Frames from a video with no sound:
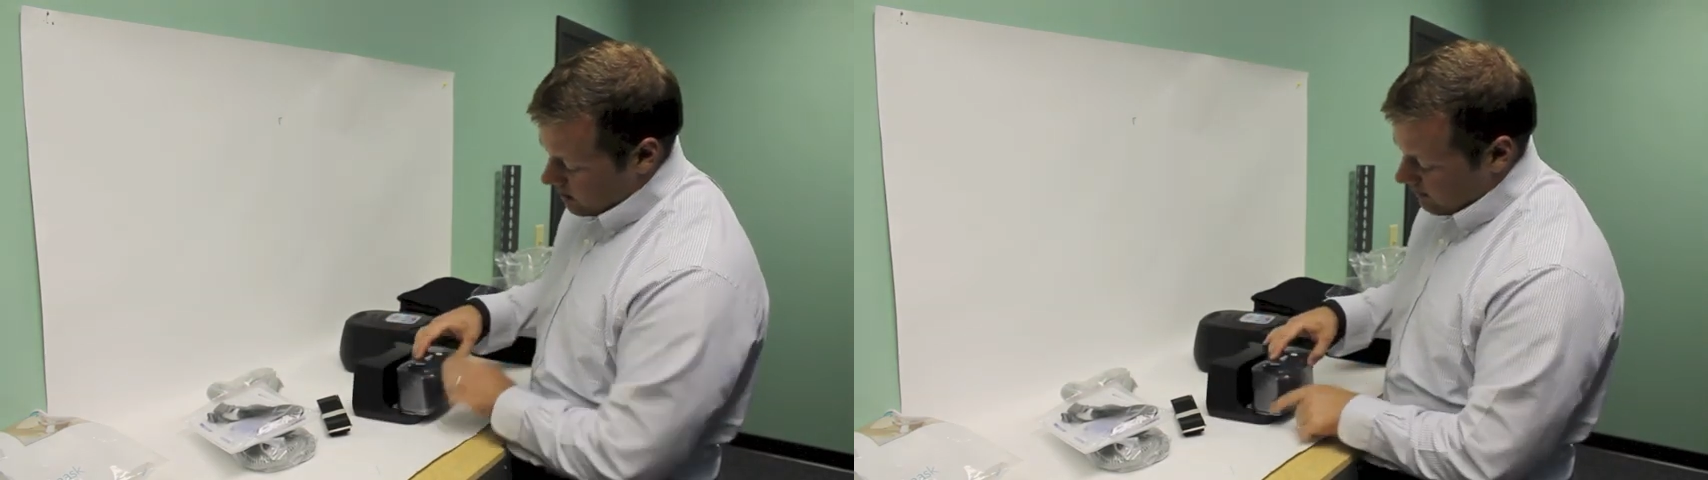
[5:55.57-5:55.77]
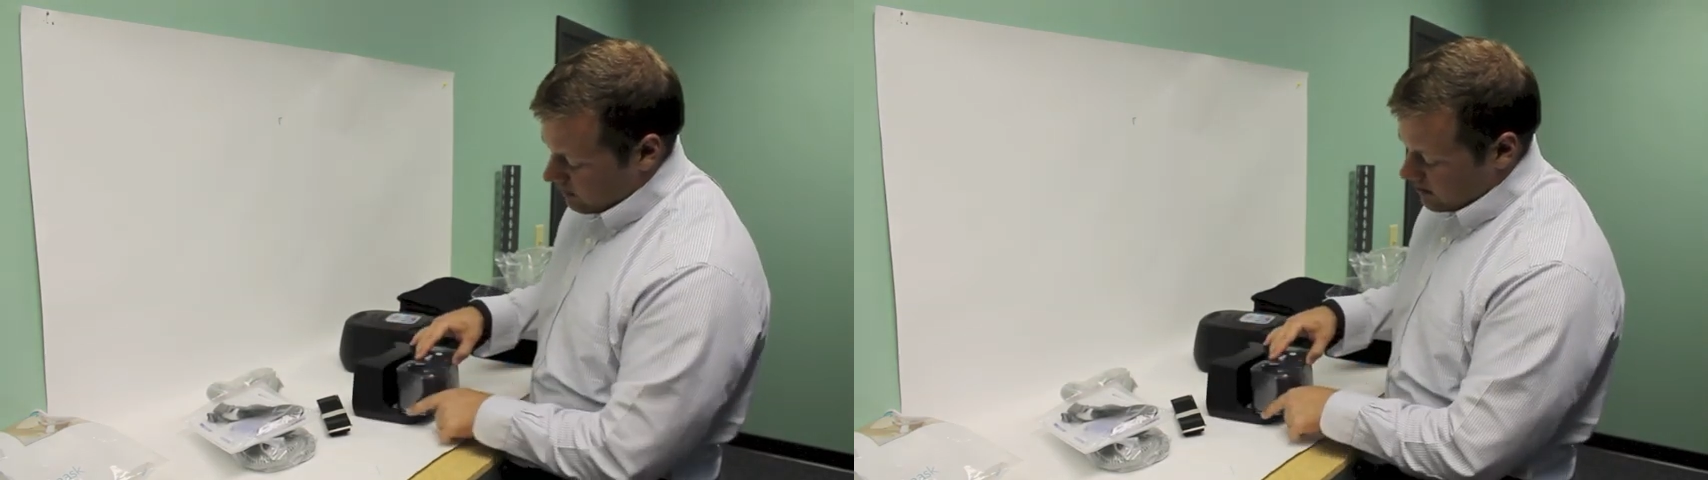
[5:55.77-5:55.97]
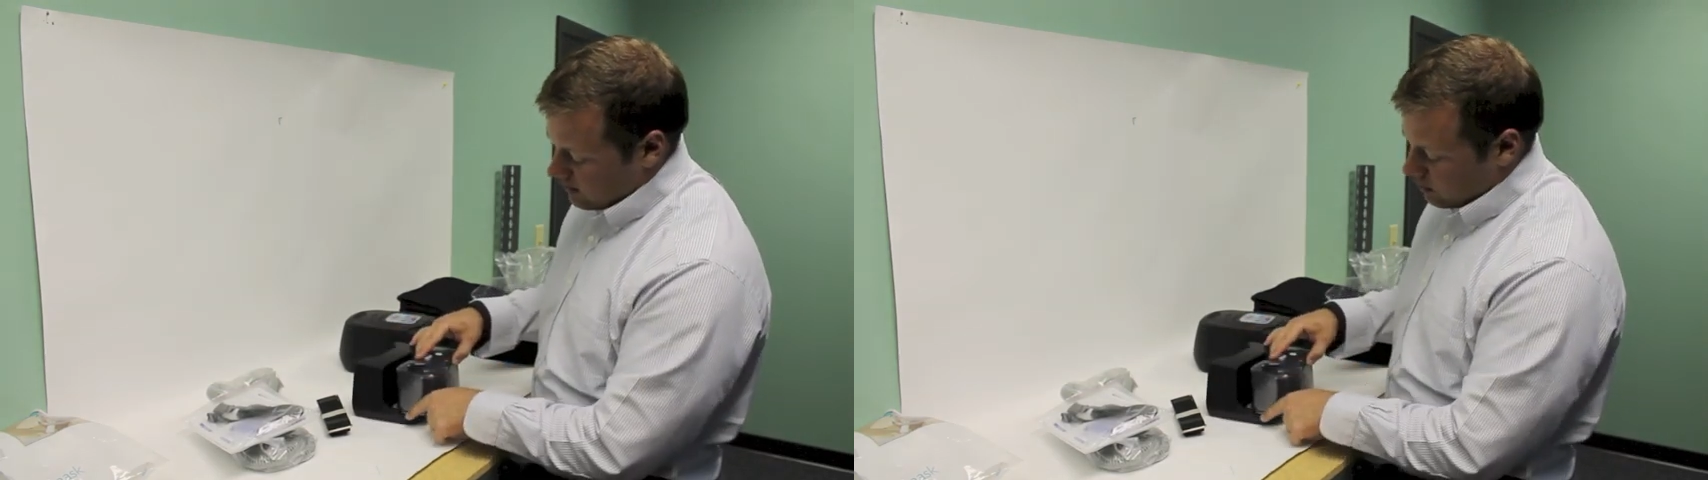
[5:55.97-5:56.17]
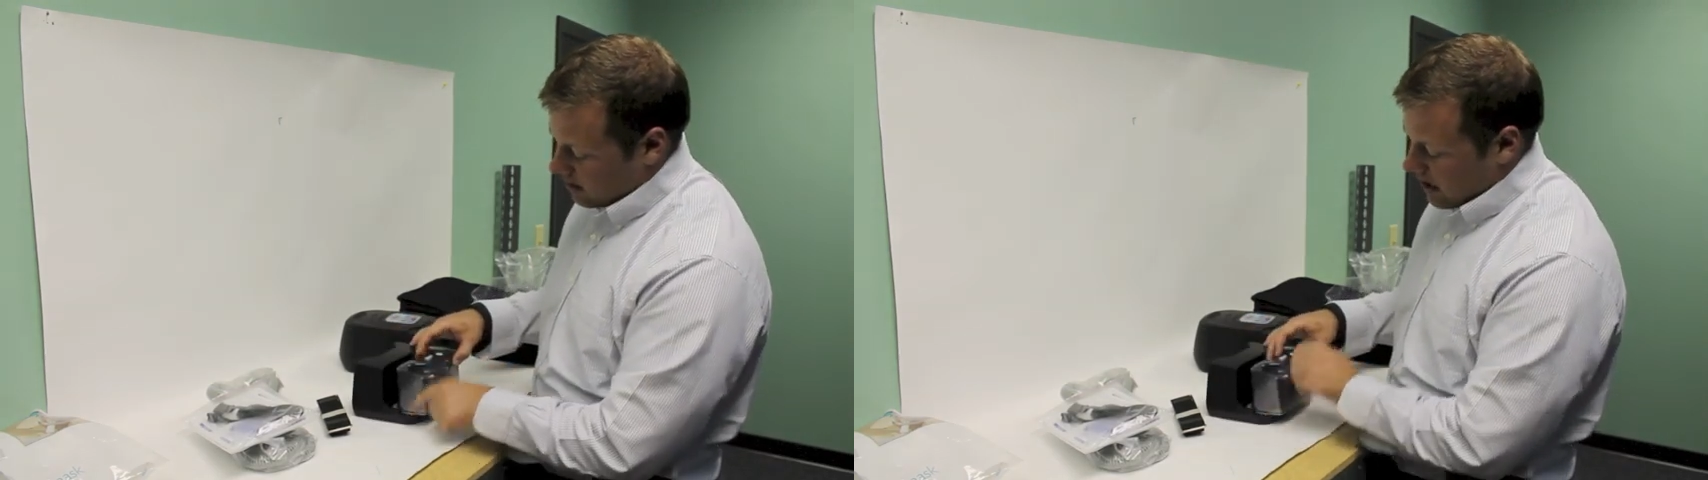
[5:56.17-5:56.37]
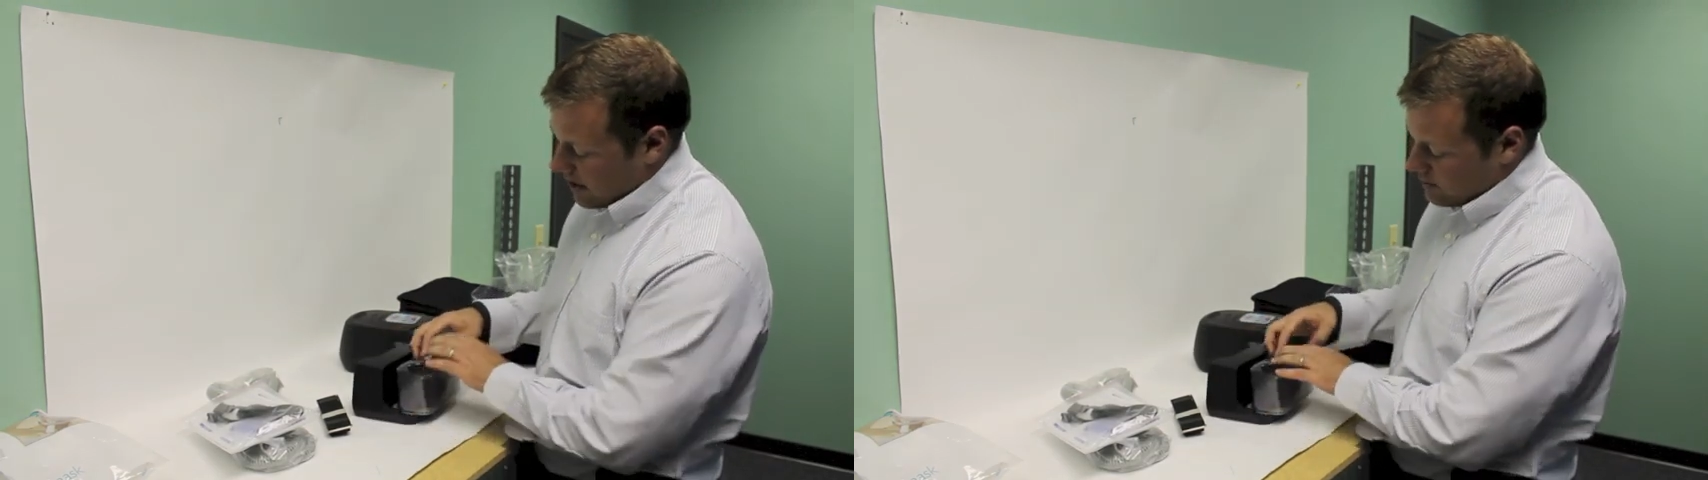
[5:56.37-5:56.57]
you have these little
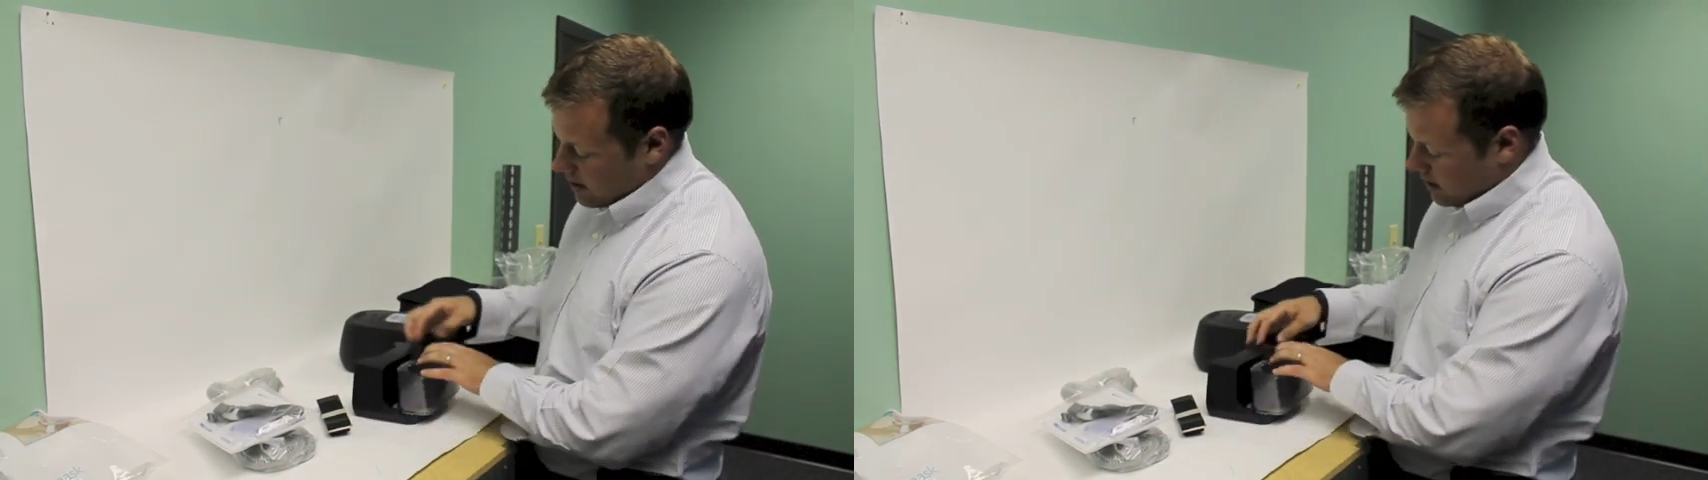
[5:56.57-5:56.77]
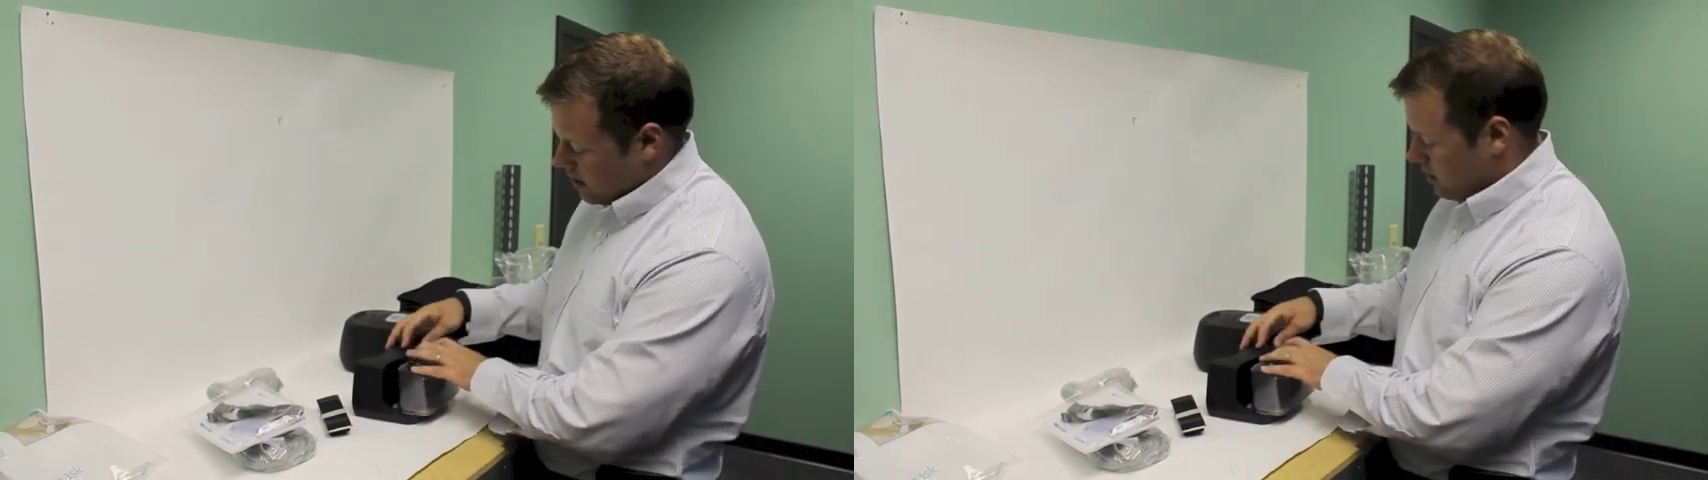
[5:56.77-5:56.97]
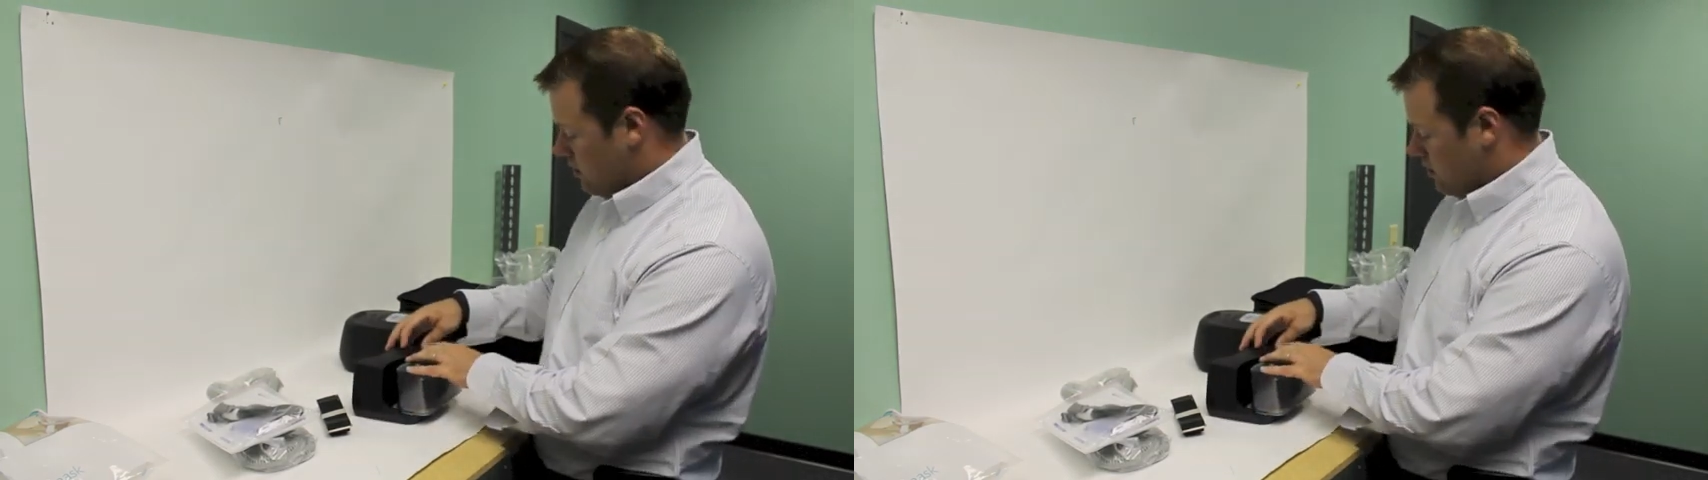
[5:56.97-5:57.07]
guides right here.